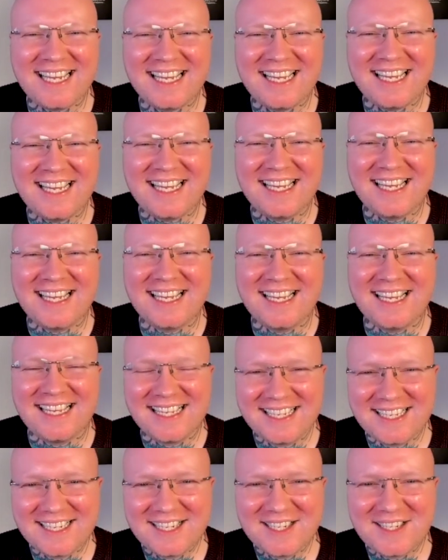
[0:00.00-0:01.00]
past, you wouldn't
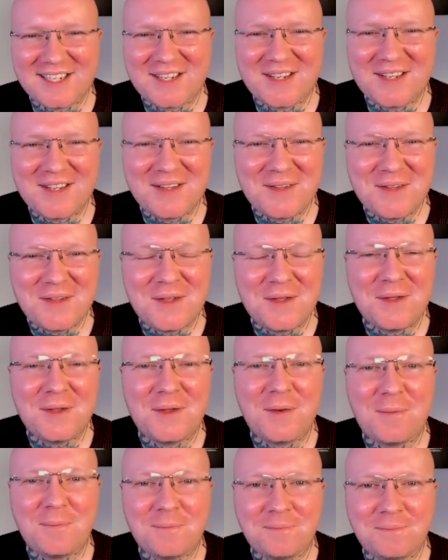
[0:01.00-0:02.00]
think of somebody going with
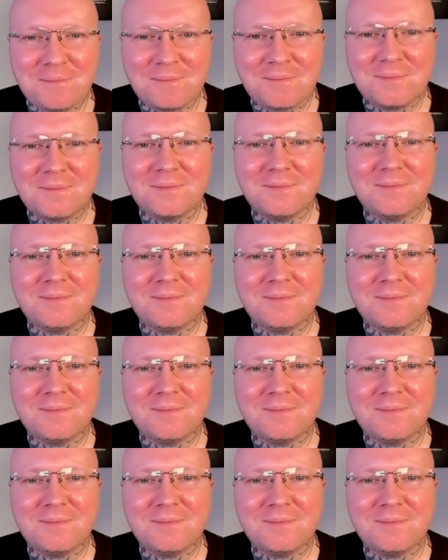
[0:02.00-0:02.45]
a bright orange